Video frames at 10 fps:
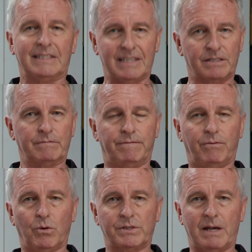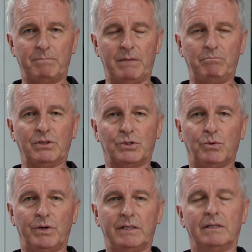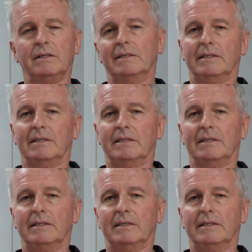doesn't force up in between